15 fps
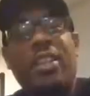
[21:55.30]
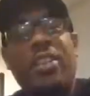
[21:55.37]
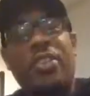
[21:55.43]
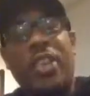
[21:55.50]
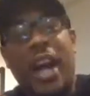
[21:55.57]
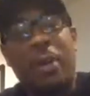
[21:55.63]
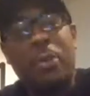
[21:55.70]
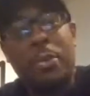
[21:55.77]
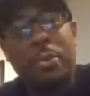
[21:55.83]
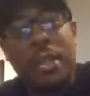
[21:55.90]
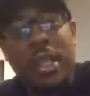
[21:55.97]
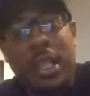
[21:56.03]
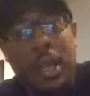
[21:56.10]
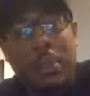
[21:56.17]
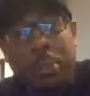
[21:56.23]
That would
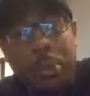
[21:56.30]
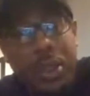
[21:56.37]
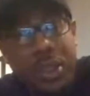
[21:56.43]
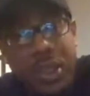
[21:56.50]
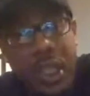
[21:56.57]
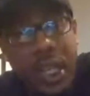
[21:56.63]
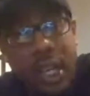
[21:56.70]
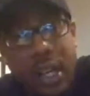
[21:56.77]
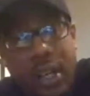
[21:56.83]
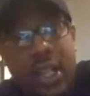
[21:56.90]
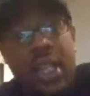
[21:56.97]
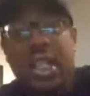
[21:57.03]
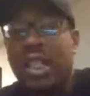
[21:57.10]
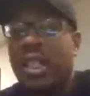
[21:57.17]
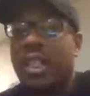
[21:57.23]
mean that Prince
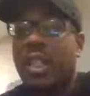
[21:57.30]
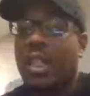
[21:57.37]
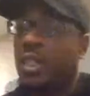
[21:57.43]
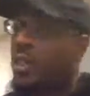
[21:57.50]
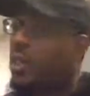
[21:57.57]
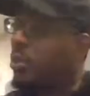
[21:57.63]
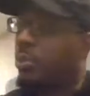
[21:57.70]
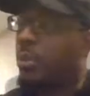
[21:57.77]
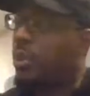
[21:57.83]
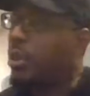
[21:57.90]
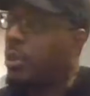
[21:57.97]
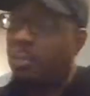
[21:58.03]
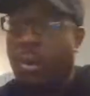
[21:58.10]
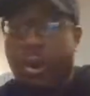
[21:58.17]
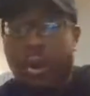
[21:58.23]
Harry isn't really
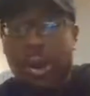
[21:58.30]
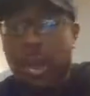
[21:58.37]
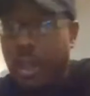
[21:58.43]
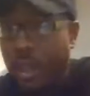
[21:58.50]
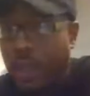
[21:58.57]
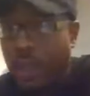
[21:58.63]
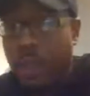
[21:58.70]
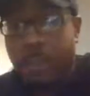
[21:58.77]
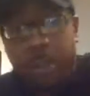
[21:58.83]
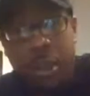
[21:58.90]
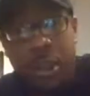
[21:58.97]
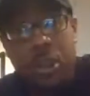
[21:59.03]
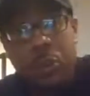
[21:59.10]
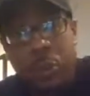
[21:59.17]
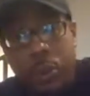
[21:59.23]
part of the
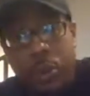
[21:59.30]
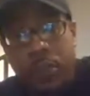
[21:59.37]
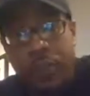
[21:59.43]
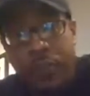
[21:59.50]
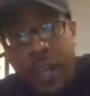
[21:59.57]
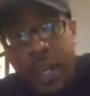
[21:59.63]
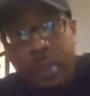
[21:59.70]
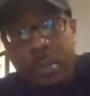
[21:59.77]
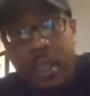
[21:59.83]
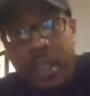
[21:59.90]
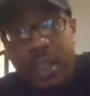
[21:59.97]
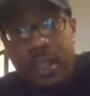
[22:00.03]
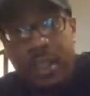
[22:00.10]
British royal family.